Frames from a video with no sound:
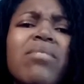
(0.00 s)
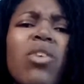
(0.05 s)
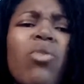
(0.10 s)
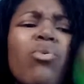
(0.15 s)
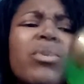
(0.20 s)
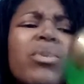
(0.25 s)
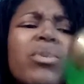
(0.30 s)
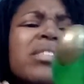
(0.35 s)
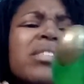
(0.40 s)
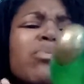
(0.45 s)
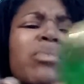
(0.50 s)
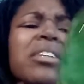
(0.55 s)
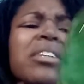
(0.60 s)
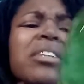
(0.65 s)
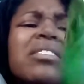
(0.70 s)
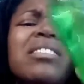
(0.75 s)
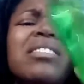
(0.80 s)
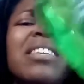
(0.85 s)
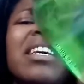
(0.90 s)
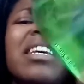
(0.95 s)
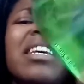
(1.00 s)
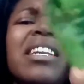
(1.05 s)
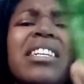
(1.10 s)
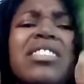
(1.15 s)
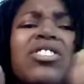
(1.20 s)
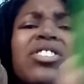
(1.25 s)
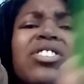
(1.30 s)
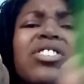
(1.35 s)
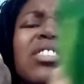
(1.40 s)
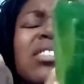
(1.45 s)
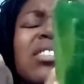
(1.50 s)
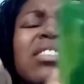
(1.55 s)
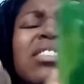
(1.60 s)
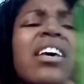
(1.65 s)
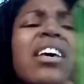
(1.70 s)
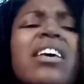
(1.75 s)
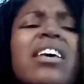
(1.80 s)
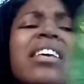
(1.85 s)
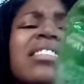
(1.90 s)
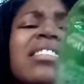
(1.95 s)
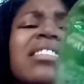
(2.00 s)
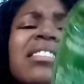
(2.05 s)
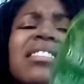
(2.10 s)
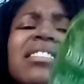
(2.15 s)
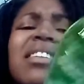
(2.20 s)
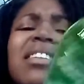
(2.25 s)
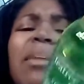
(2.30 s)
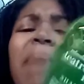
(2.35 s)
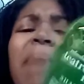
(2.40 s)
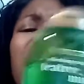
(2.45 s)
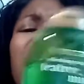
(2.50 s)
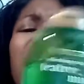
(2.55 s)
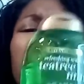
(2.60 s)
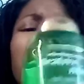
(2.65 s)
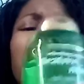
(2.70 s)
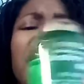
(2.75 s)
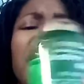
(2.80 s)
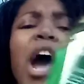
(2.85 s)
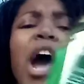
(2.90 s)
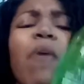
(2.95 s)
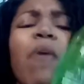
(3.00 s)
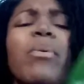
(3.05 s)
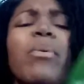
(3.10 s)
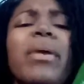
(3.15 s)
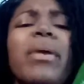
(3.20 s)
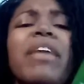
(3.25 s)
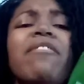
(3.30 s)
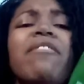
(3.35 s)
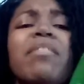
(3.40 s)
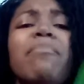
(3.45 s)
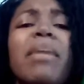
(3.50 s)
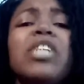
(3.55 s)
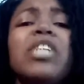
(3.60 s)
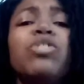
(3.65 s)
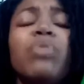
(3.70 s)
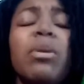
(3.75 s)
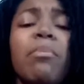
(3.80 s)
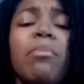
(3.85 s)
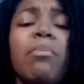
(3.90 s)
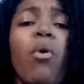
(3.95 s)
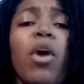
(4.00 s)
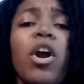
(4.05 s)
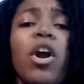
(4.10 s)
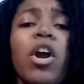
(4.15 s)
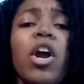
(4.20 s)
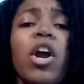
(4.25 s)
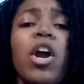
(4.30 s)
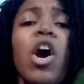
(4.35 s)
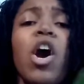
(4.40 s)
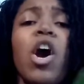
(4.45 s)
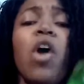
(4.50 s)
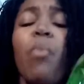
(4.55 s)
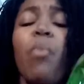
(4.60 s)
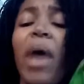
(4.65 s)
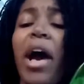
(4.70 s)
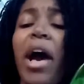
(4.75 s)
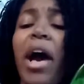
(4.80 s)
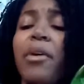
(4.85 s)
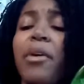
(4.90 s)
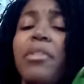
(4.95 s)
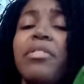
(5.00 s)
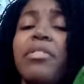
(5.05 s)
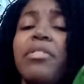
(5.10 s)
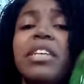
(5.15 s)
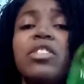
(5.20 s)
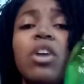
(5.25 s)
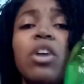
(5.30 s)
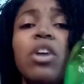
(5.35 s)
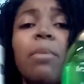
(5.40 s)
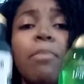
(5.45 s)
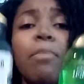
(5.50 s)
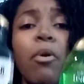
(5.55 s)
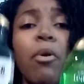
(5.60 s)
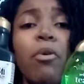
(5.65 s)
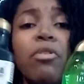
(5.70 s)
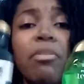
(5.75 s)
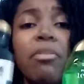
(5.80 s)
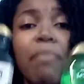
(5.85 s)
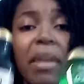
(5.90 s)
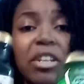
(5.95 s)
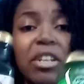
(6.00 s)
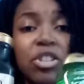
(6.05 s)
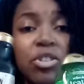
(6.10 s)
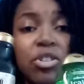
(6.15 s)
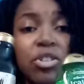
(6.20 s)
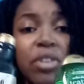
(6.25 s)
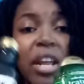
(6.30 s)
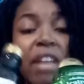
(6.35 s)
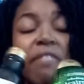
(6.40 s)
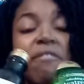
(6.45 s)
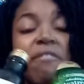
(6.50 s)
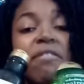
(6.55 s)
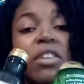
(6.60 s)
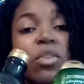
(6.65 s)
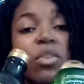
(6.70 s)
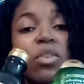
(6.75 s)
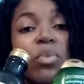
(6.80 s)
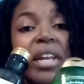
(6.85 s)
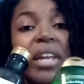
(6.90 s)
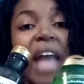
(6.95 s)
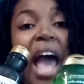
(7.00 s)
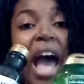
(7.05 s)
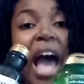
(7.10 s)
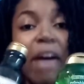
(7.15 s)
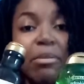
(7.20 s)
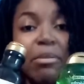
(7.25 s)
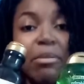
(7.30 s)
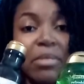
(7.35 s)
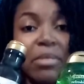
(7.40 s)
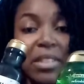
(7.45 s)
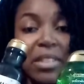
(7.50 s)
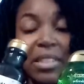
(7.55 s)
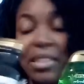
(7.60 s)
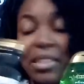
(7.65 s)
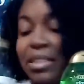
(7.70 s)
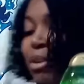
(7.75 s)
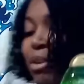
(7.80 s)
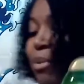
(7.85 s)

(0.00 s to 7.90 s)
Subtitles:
What is this in? It's just, yes, it's in a bottle, but how are we even measuring more? Well, these are both measured in fluid ounces,